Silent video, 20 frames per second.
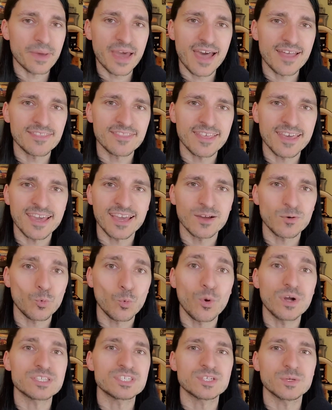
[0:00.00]
bad thing
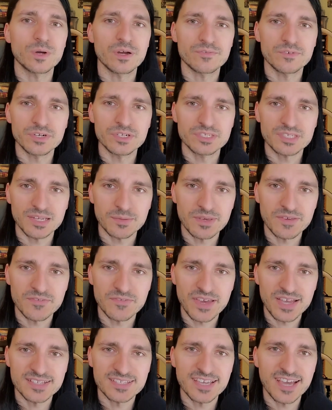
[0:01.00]
whatsoever. It's going to be
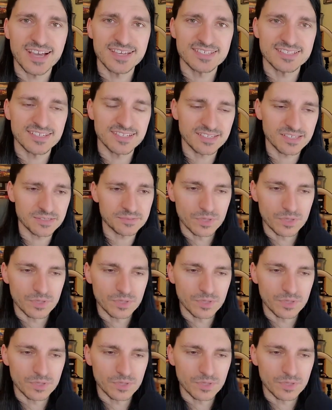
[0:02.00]
fantastic.